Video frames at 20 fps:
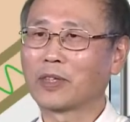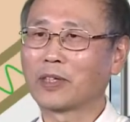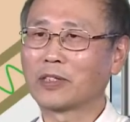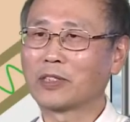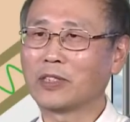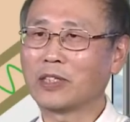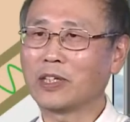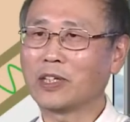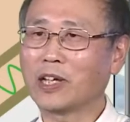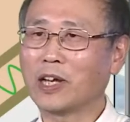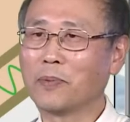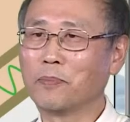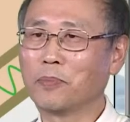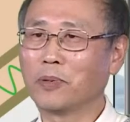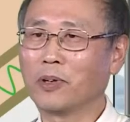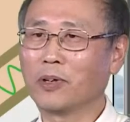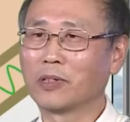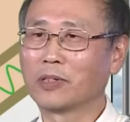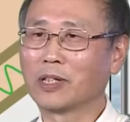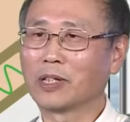the z
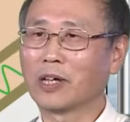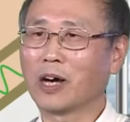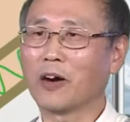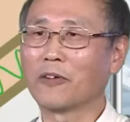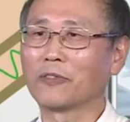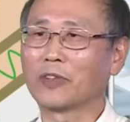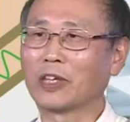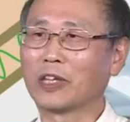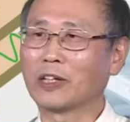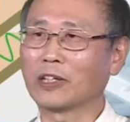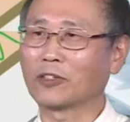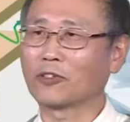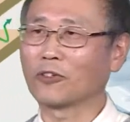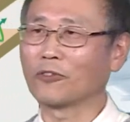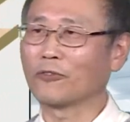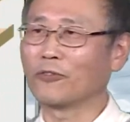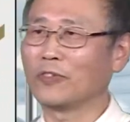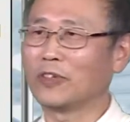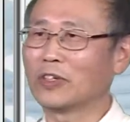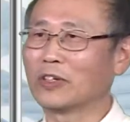component of the
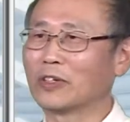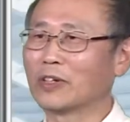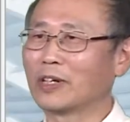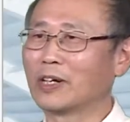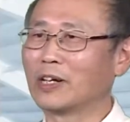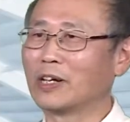electric field